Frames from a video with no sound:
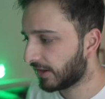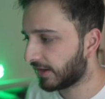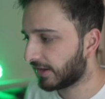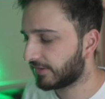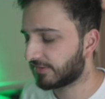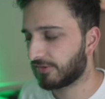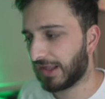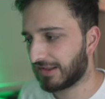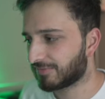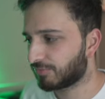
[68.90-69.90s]
and so
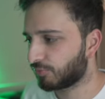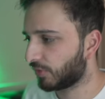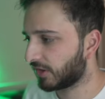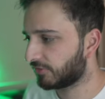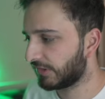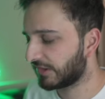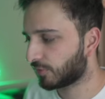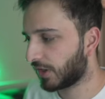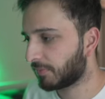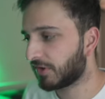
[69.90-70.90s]
that's one of the reasons
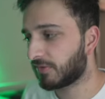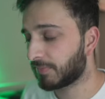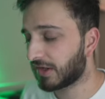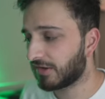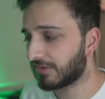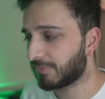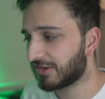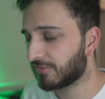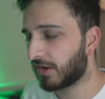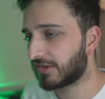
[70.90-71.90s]
why. But because
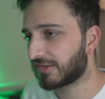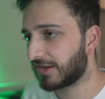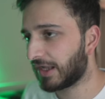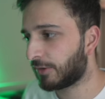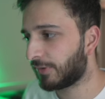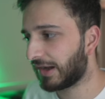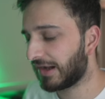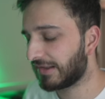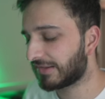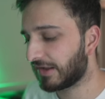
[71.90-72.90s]
MetaMask now
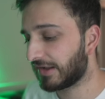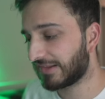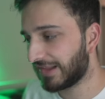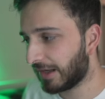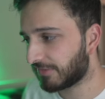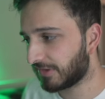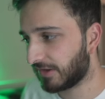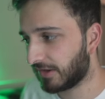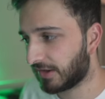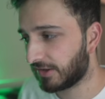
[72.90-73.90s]
has snaps,
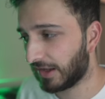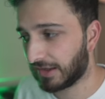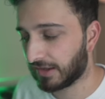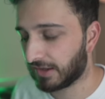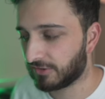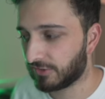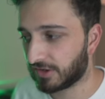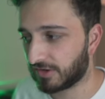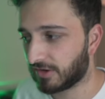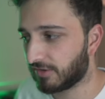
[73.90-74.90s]
and you
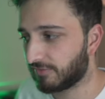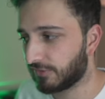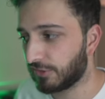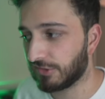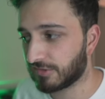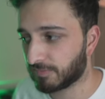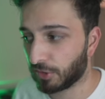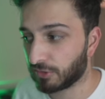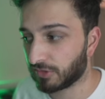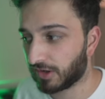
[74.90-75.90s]
can kind of use
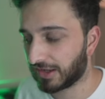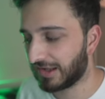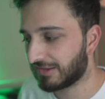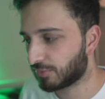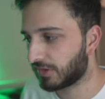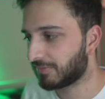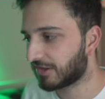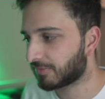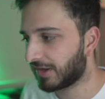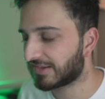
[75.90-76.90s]
Polkadot, I guess, with
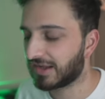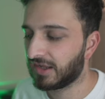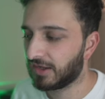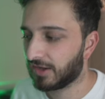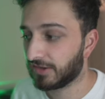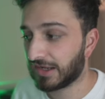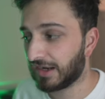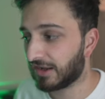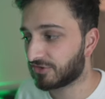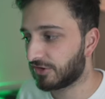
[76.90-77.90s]
MetaMask, you
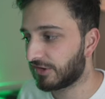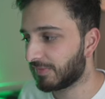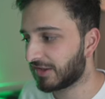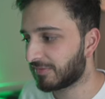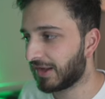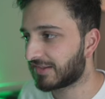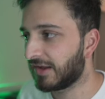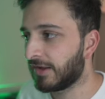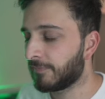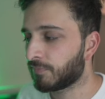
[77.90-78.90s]
can actually use MetaMask.
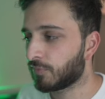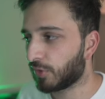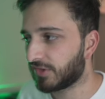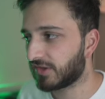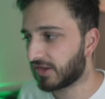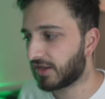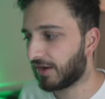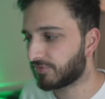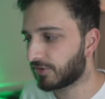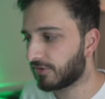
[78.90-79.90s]
One thing that you'll
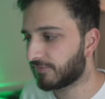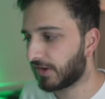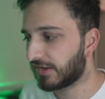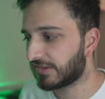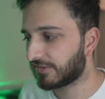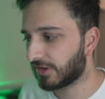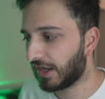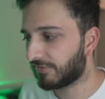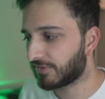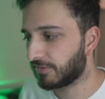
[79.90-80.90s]
have to do first is you'll
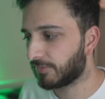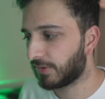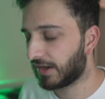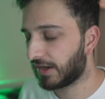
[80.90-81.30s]
have to